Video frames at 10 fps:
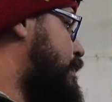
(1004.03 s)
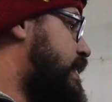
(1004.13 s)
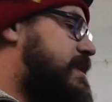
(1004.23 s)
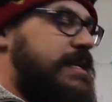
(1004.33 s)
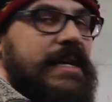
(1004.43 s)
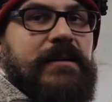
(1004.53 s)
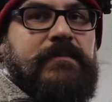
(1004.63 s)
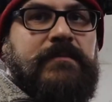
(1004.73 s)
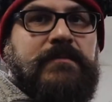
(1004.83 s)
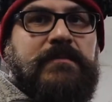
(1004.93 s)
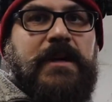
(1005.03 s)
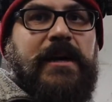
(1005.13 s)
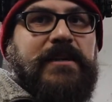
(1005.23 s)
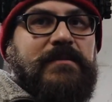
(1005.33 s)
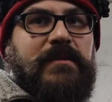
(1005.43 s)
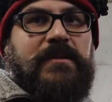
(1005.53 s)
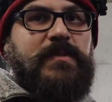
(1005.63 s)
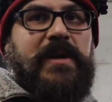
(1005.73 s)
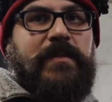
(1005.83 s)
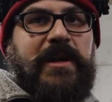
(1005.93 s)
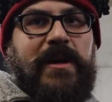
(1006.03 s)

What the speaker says: But I'll spend money